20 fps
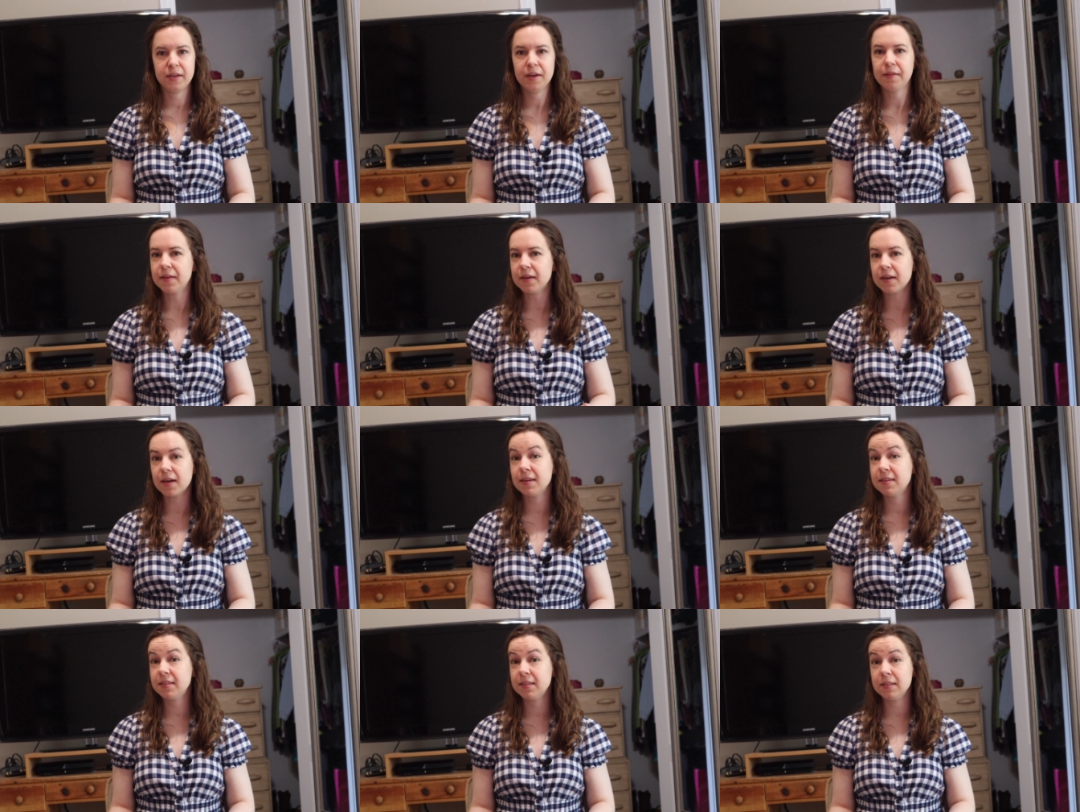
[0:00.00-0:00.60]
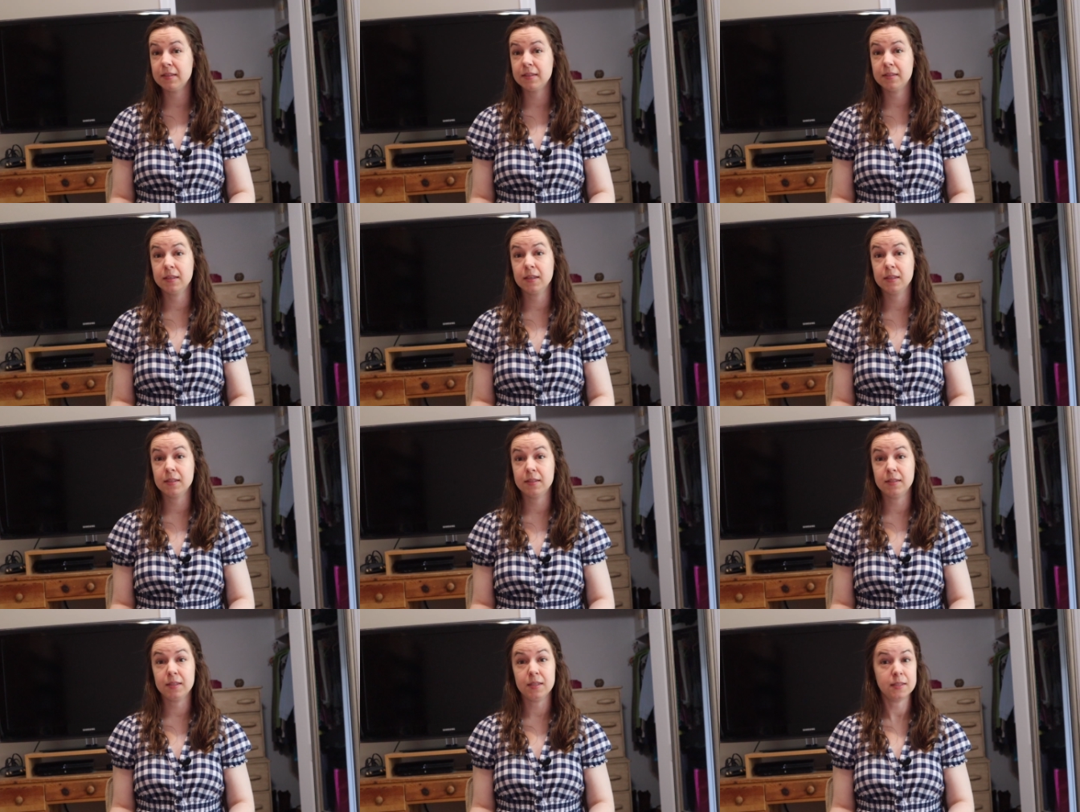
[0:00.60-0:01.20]
in the
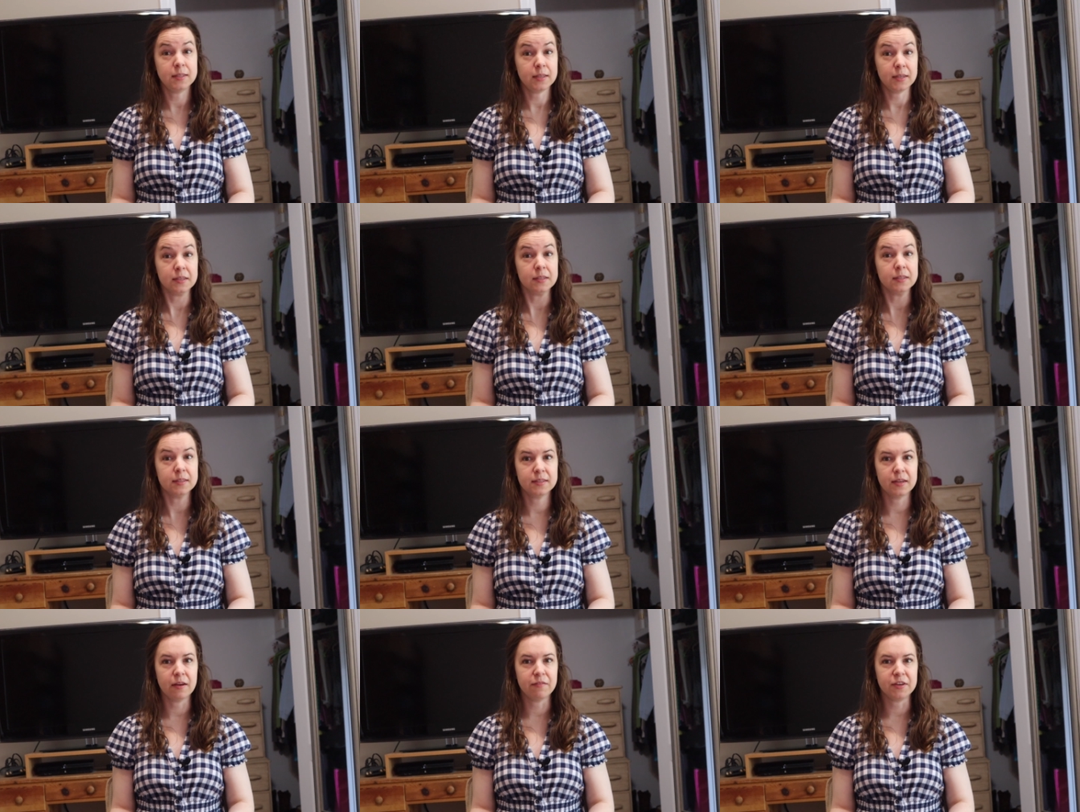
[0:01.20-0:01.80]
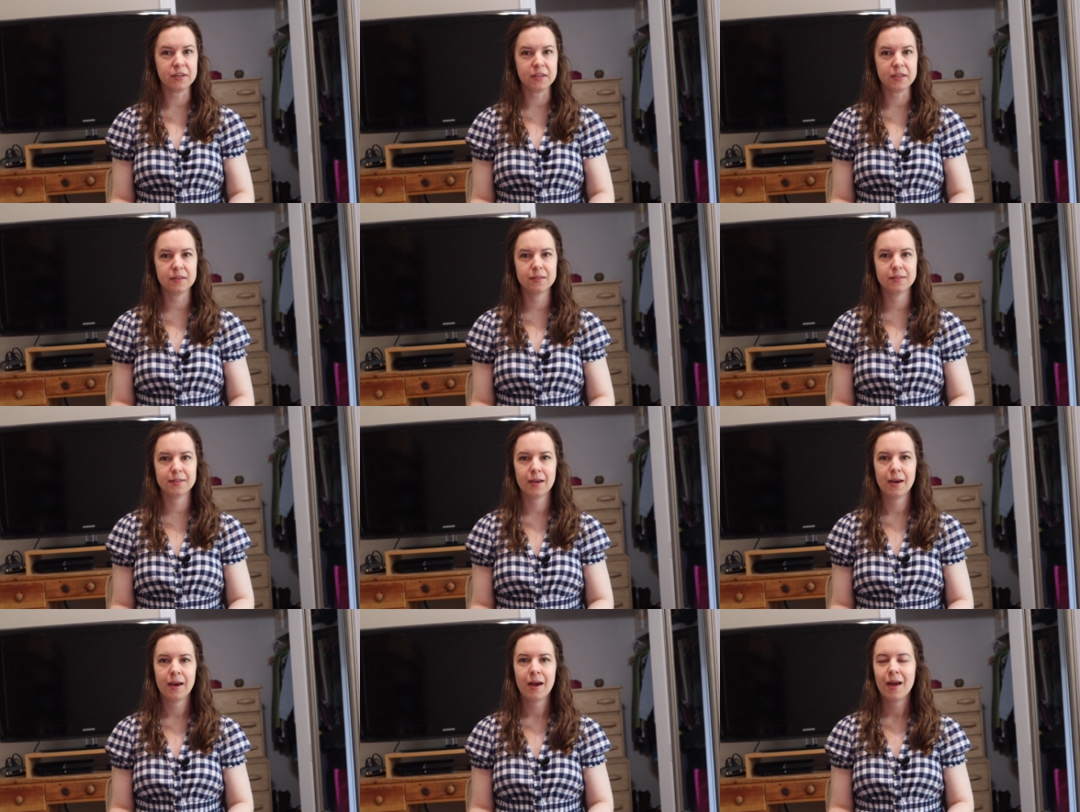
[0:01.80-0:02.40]
1960s and
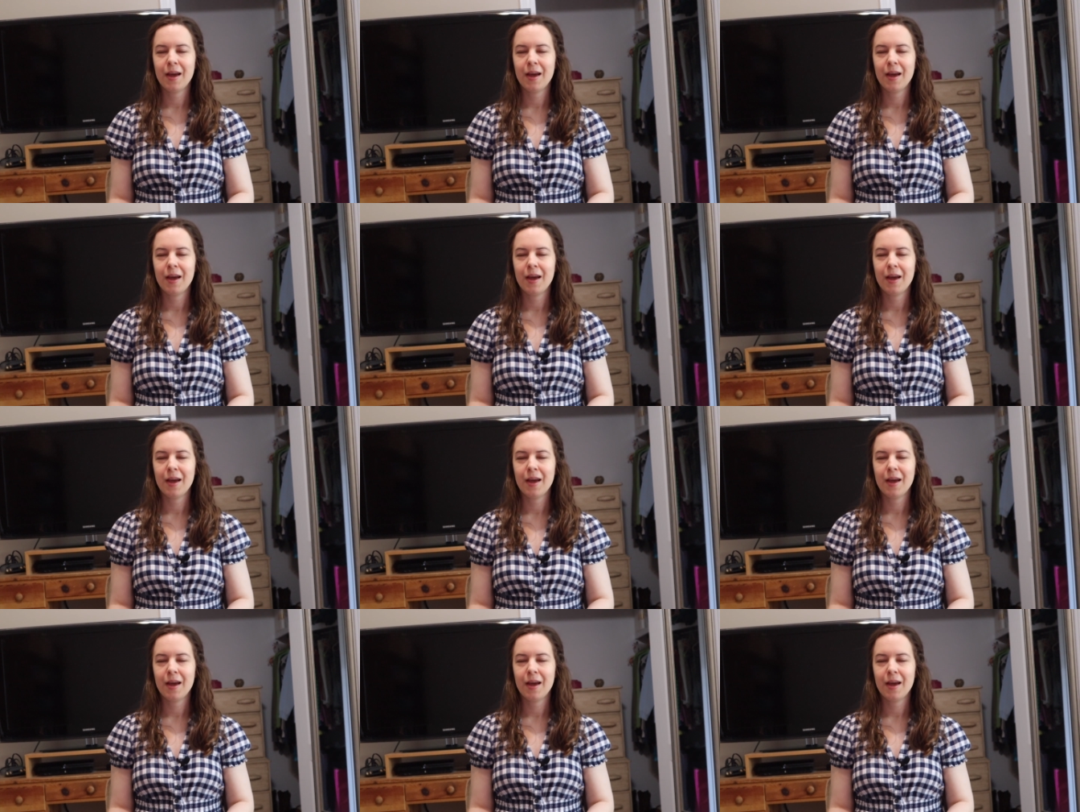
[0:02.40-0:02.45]
70s.